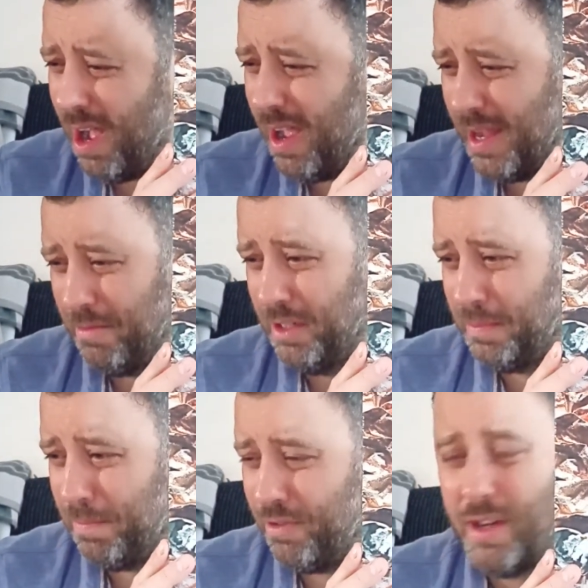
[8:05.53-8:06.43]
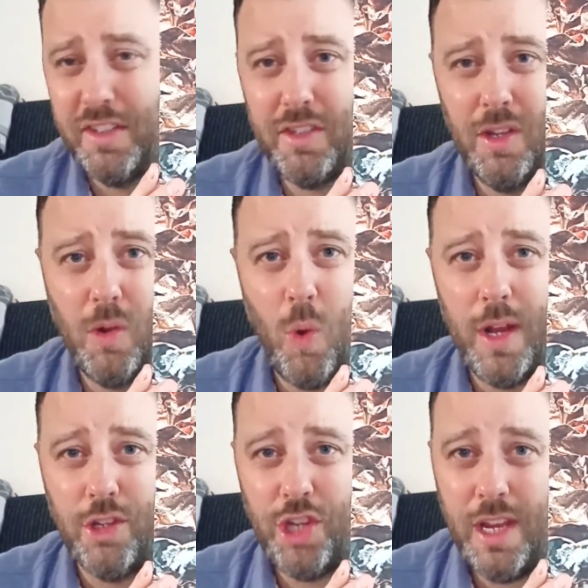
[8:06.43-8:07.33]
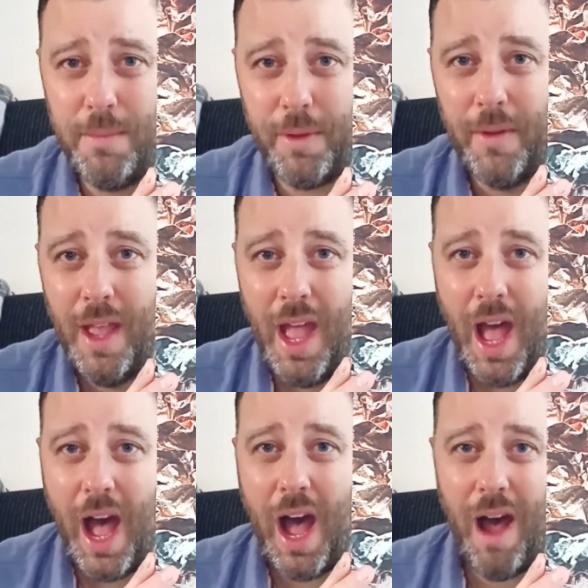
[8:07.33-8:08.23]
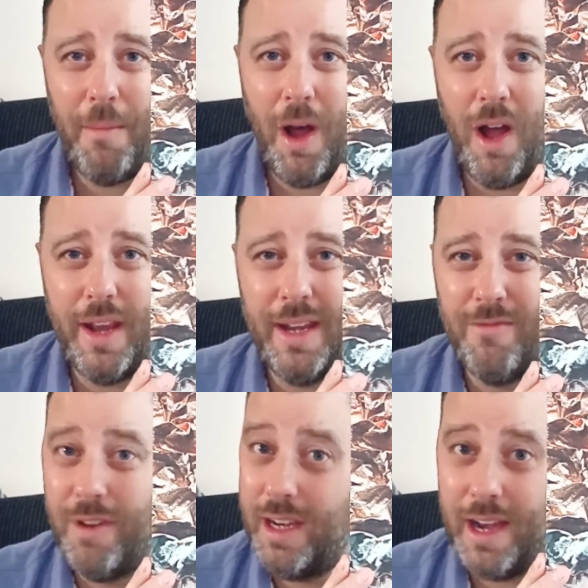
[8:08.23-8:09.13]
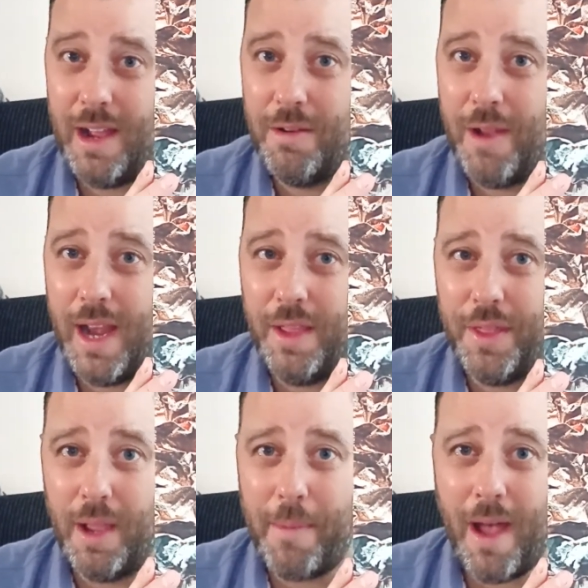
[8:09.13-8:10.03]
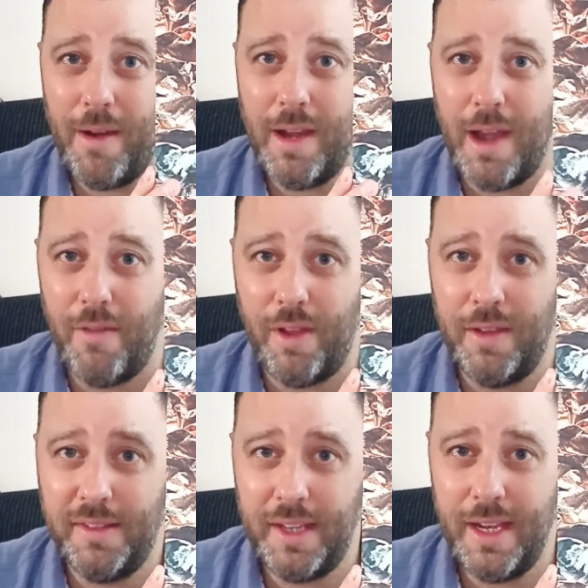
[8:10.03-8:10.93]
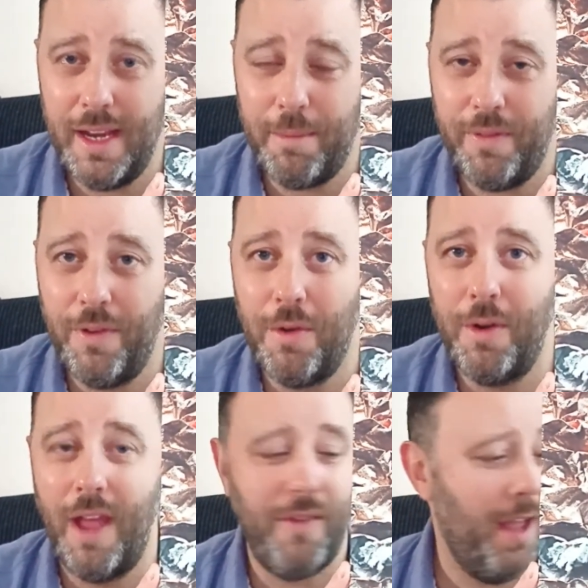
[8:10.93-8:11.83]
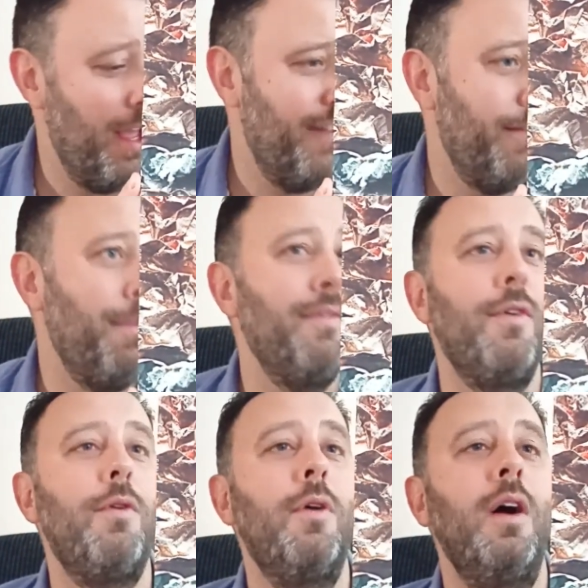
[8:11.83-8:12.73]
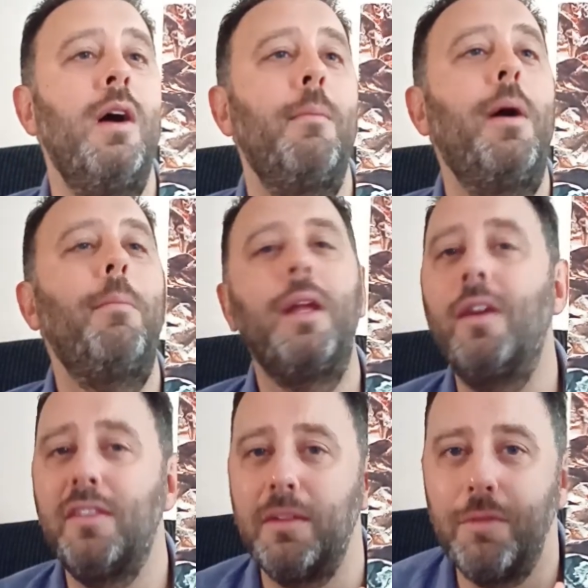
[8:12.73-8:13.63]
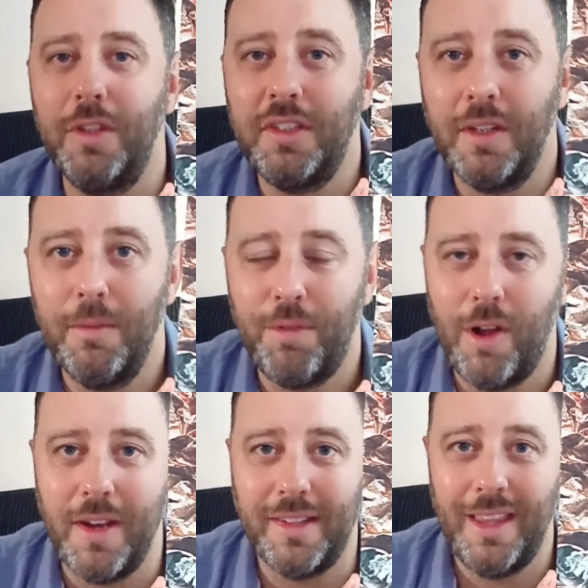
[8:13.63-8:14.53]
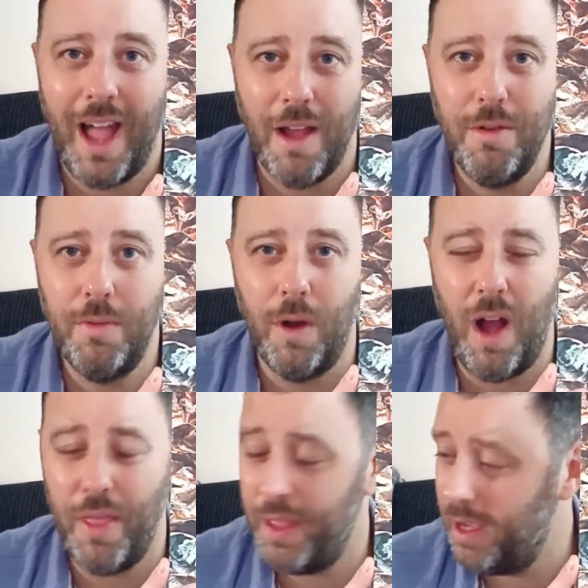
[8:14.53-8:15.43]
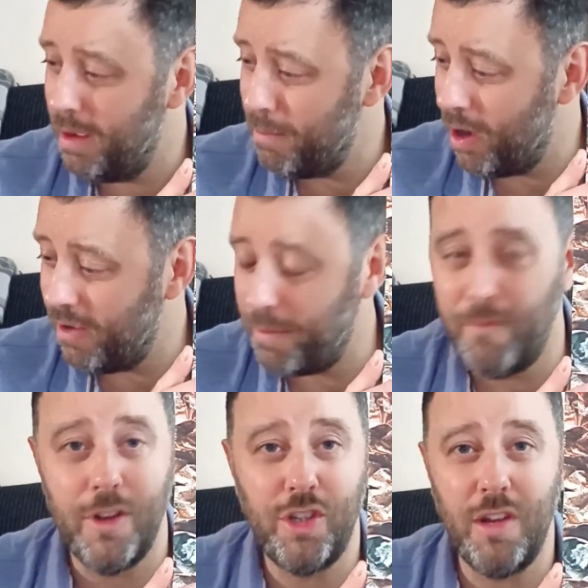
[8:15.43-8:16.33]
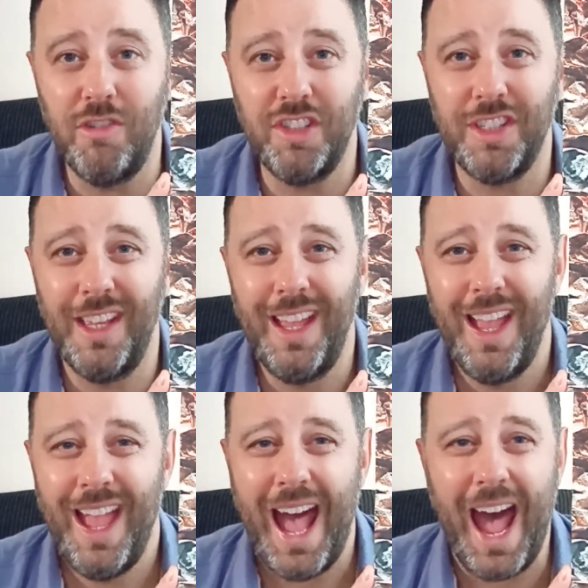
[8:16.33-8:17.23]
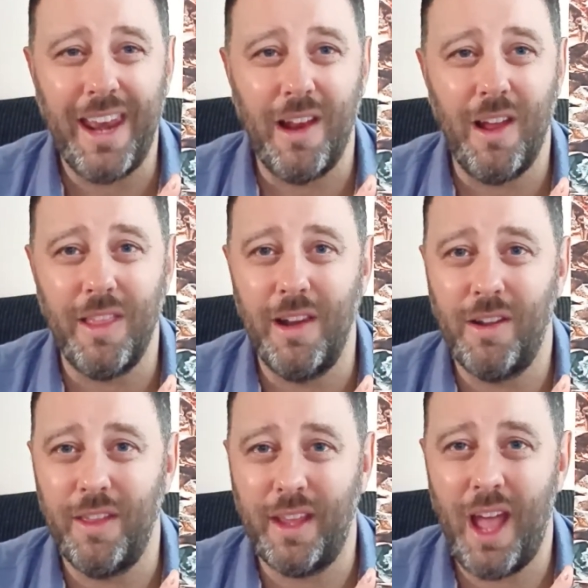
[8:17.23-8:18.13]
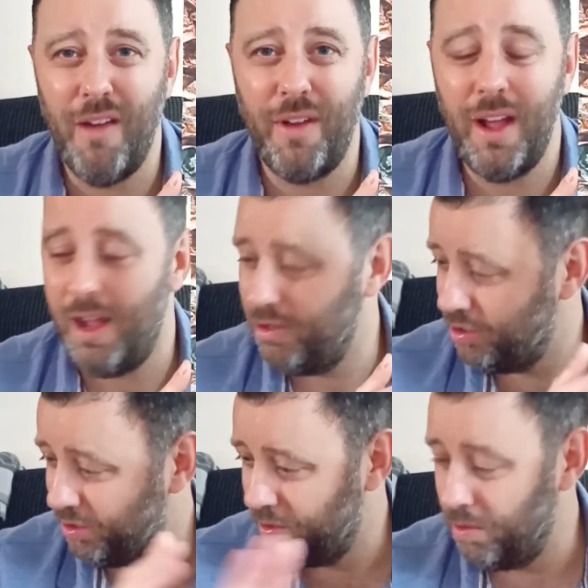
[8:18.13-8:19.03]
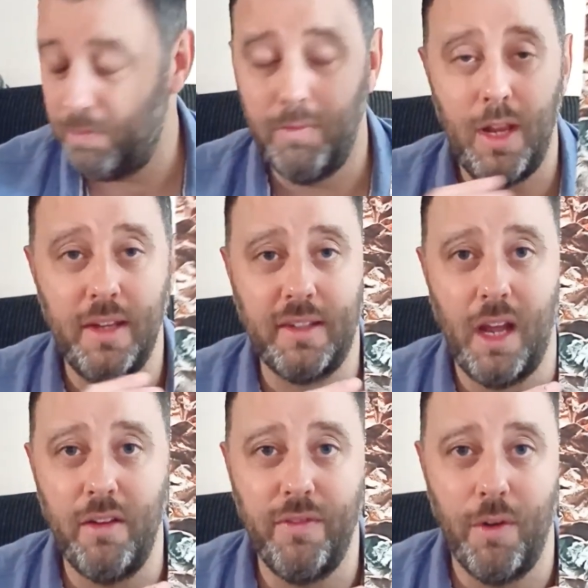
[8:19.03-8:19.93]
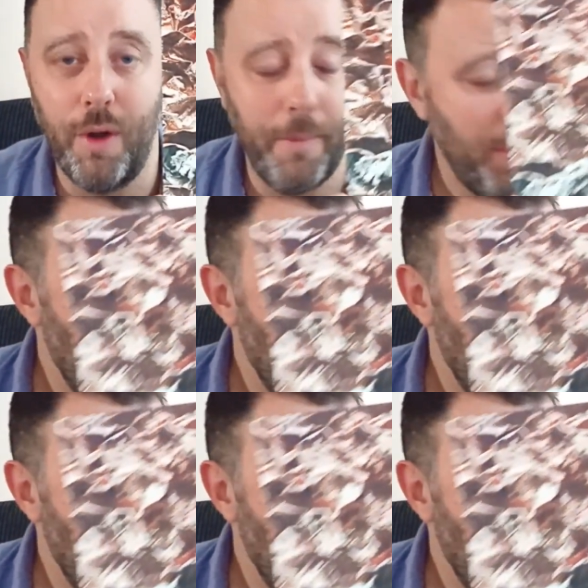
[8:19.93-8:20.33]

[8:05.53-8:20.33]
It was priced quite cheap. I didn't really know anything about it, never seen it before, never heard of it before, but because it was priced low, I think it might have been reduced, and I like the look of the cover, I just thought, let's go for it.